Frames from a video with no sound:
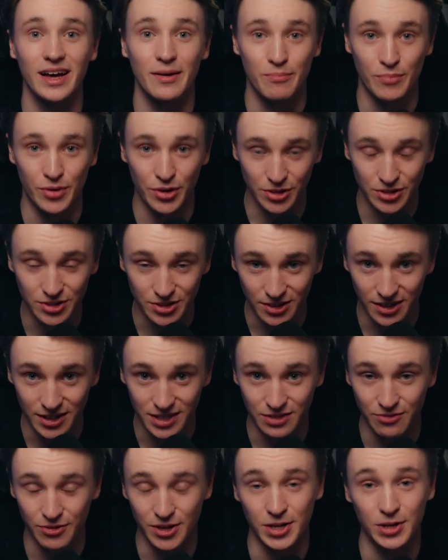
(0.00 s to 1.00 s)

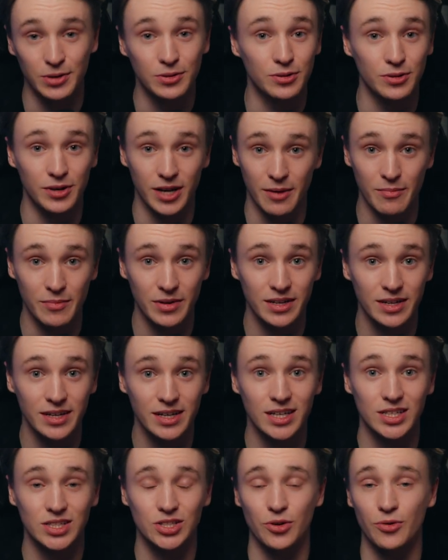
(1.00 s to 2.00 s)
personalized video to them.
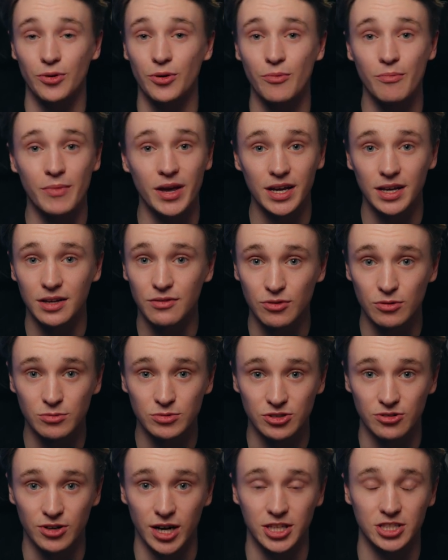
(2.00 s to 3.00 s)
So you make it from
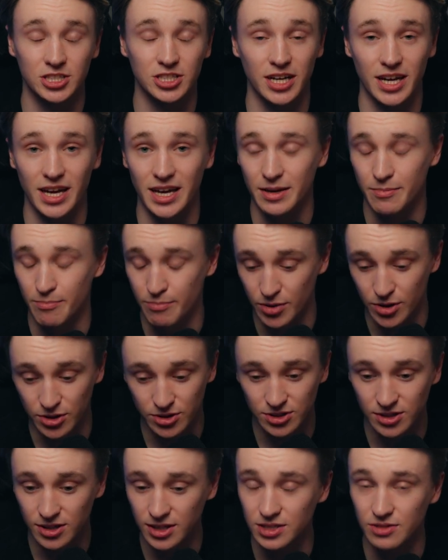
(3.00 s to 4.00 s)
scratch, a
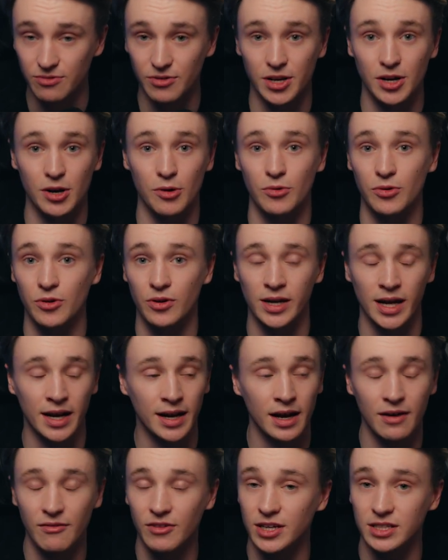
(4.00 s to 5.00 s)
personalized video. You can
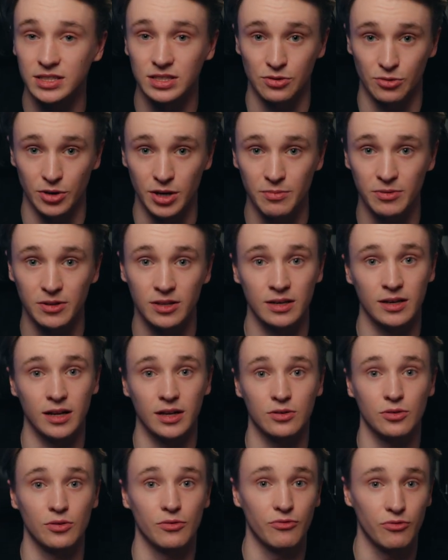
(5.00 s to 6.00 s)
have a script
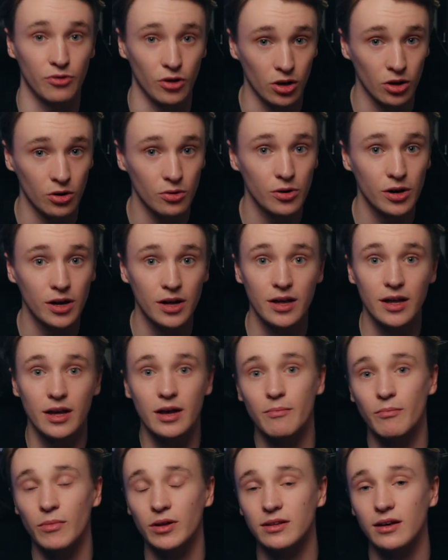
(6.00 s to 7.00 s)
that you follow,
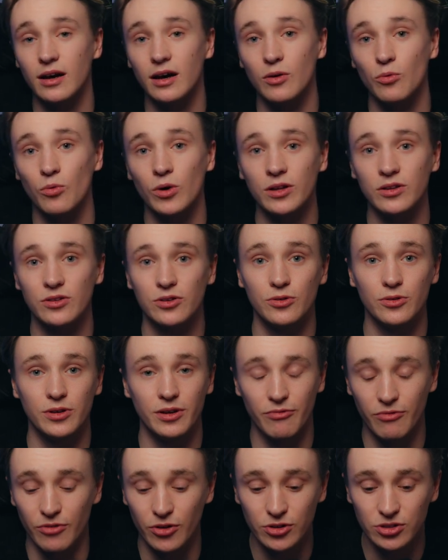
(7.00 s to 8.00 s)
but I want you, the
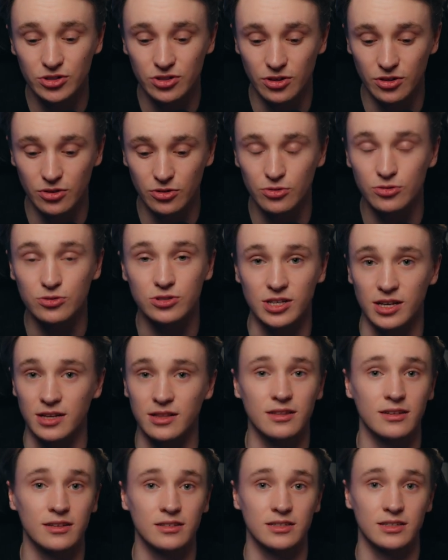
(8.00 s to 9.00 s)
first 2
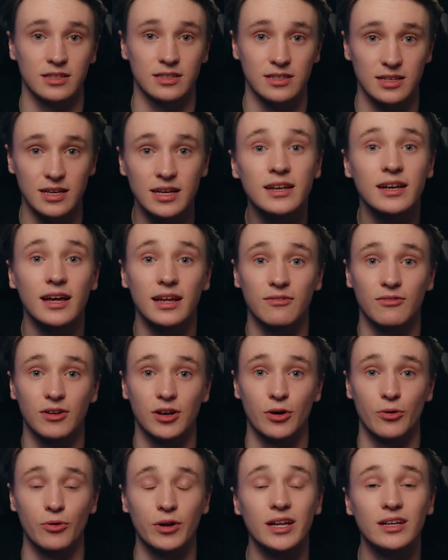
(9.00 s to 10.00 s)
sentences in that
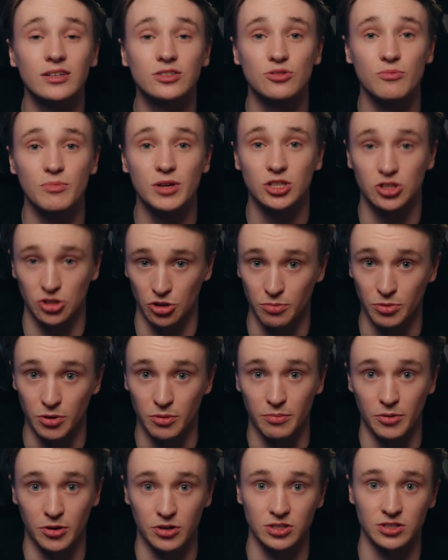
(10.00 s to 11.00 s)
video needs to be super
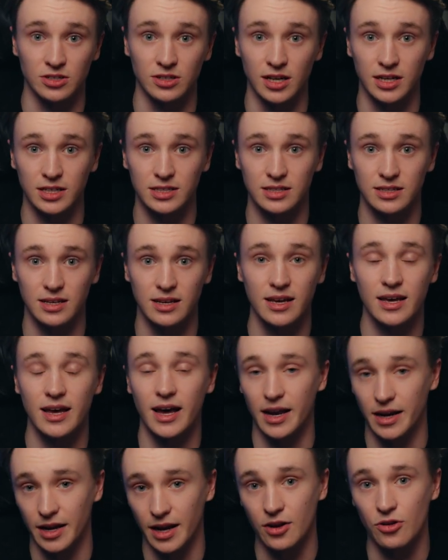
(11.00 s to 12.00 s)
personalized,
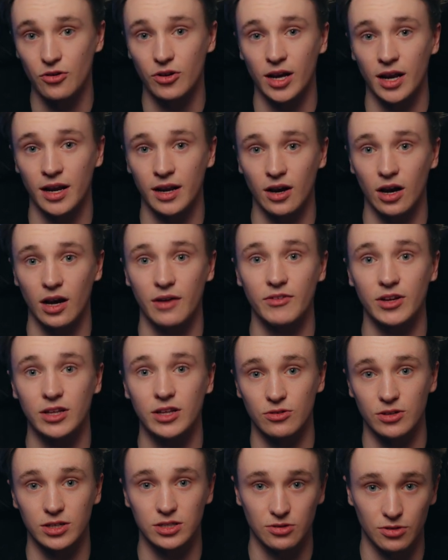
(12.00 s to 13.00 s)
and then you can dive
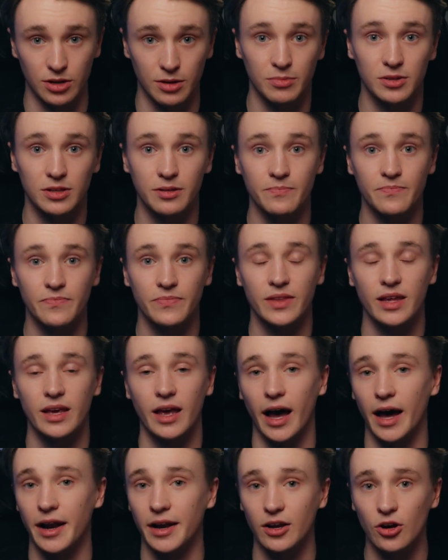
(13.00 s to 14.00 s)
the script.
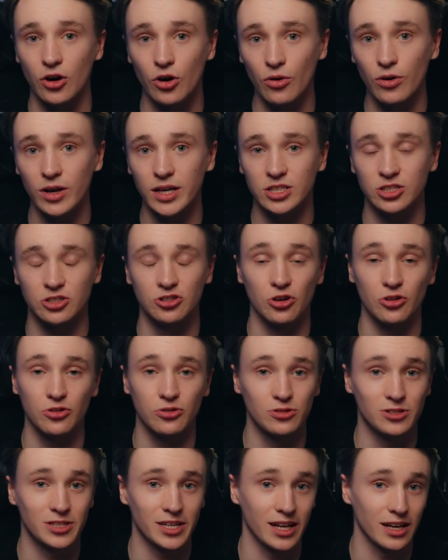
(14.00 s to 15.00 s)
And the goal is not to
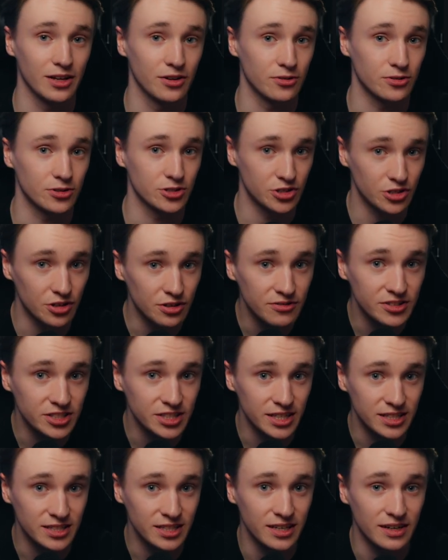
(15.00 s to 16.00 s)
sell your
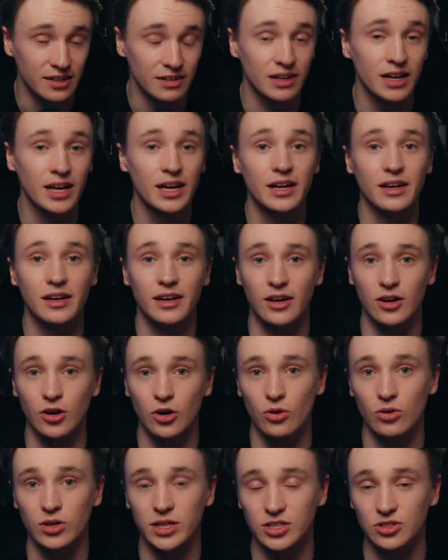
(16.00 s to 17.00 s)
services here. The
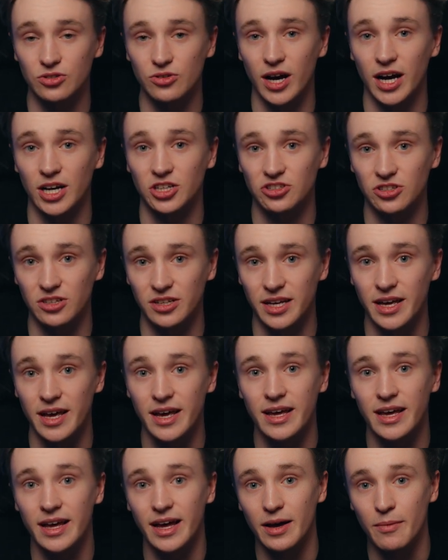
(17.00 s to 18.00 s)
goal is to actually
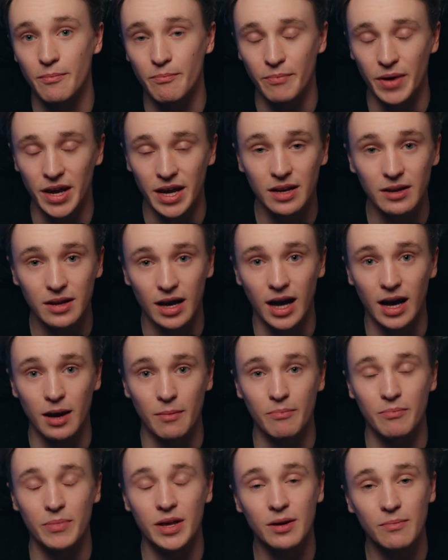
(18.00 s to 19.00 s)

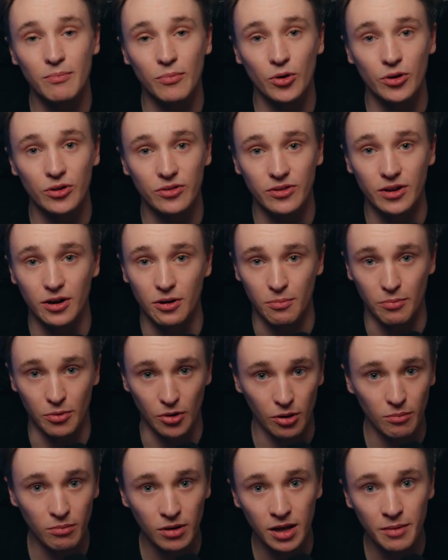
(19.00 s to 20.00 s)
pinpoint their
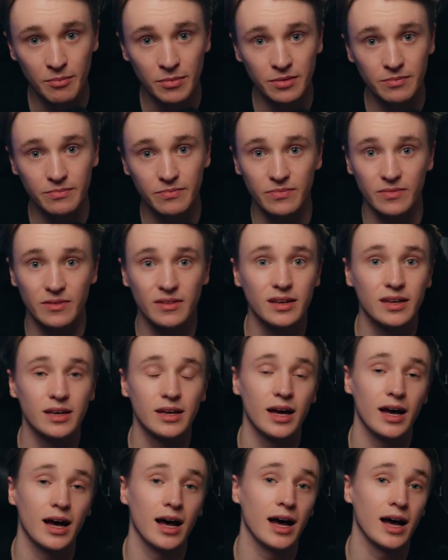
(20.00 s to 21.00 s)
problem,
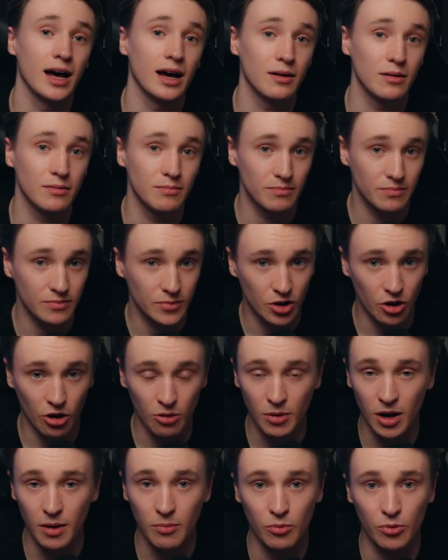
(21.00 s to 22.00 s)

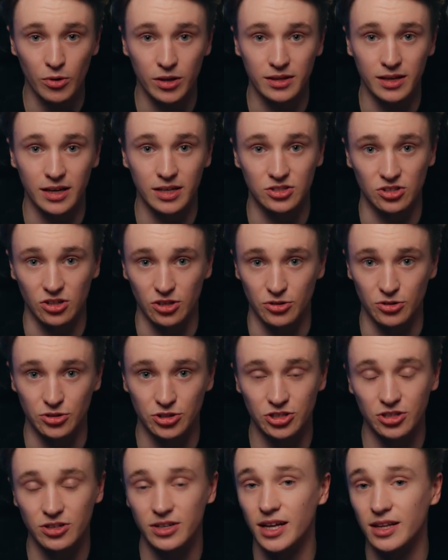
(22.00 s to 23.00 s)
come up with a
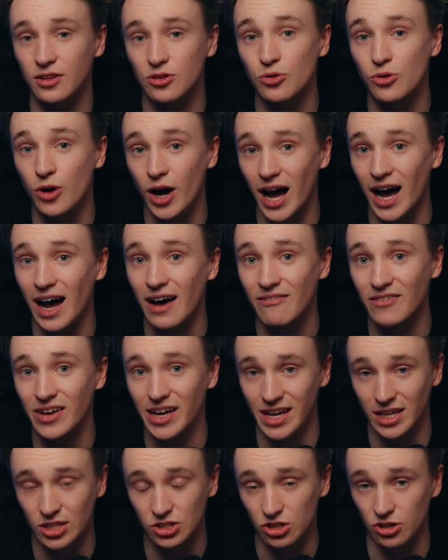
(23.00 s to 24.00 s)
solution, that you have
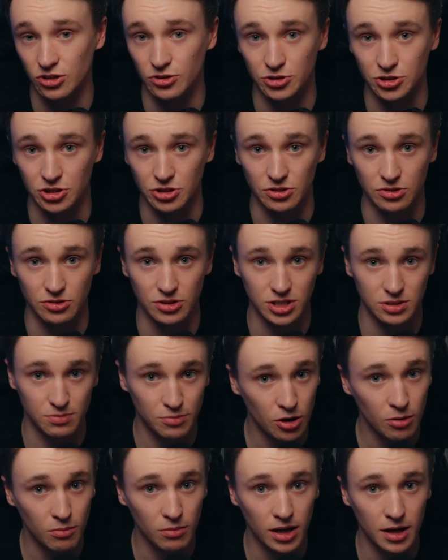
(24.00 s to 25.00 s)
a solution to this
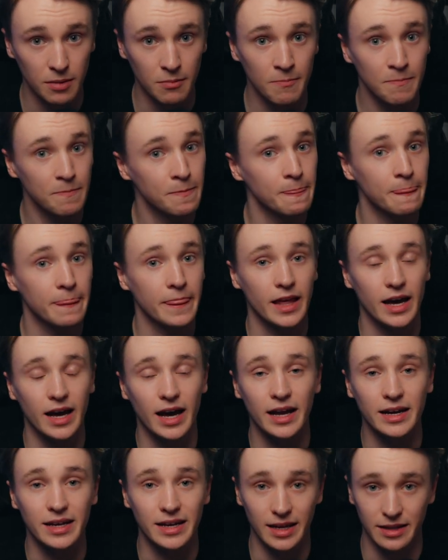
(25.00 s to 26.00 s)
problem,
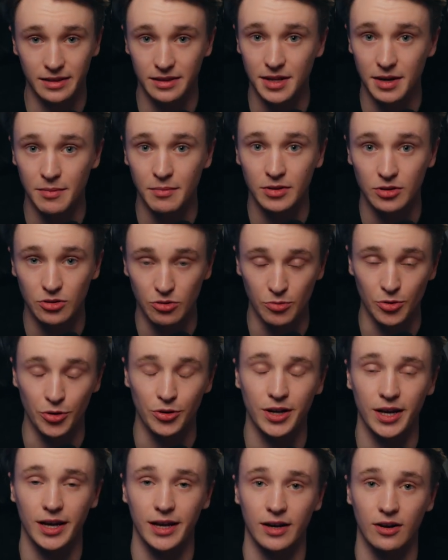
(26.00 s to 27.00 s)
and get them to
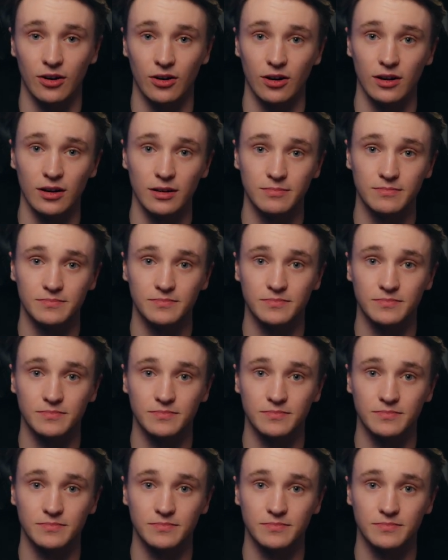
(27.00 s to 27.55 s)
book a call.